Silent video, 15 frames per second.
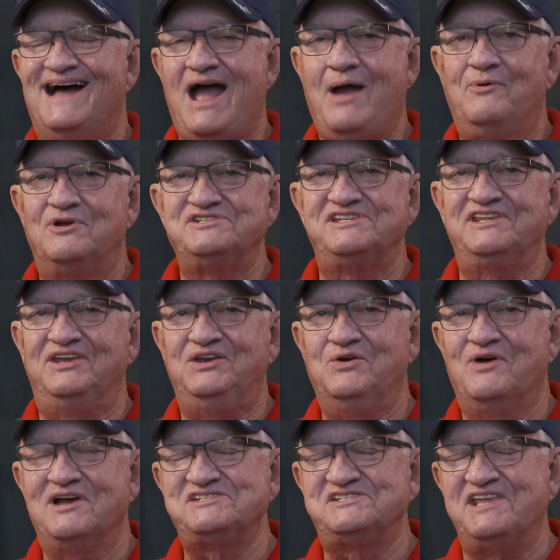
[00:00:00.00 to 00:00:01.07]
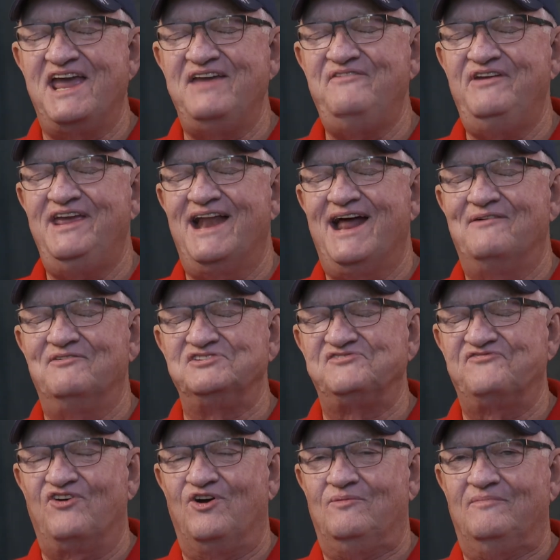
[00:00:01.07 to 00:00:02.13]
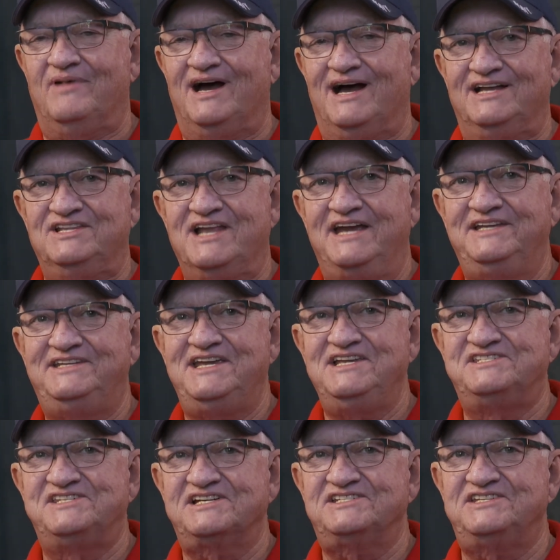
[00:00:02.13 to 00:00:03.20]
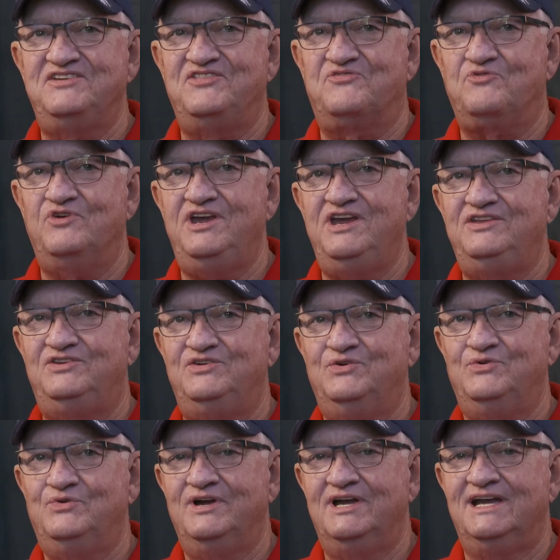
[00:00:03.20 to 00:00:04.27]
I was in the U.S. Navy, and I was from 1963 to